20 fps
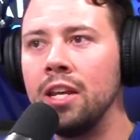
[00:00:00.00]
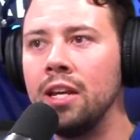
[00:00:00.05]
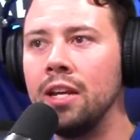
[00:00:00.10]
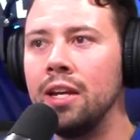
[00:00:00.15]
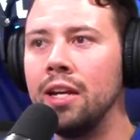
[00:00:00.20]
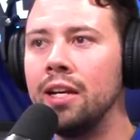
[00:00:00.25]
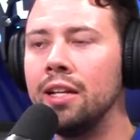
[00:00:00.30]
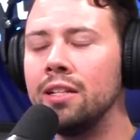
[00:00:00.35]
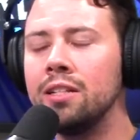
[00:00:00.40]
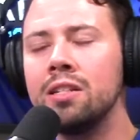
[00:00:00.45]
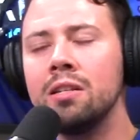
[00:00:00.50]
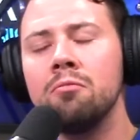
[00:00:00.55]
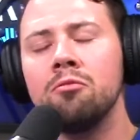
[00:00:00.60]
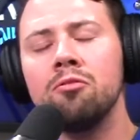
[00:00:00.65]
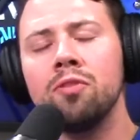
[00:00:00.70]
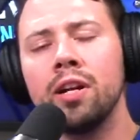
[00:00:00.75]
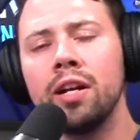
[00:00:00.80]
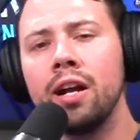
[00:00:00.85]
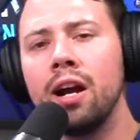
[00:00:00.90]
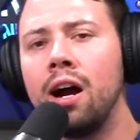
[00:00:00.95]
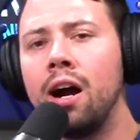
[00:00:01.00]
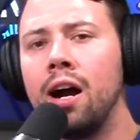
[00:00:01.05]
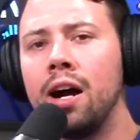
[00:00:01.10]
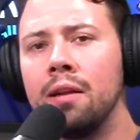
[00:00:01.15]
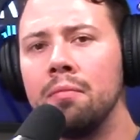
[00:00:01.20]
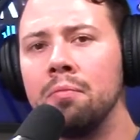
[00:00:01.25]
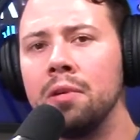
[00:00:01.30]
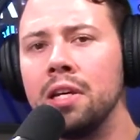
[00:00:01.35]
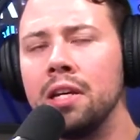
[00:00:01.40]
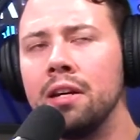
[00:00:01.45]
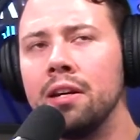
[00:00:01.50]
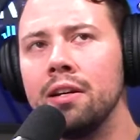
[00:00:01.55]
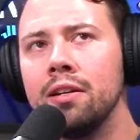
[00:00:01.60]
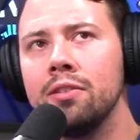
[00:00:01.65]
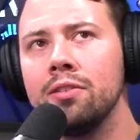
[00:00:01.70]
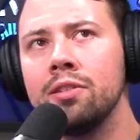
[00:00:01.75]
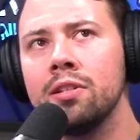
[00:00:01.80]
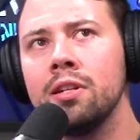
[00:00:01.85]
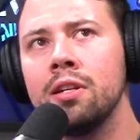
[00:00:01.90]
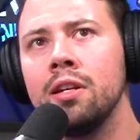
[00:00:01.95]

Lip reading: And it seems very odd because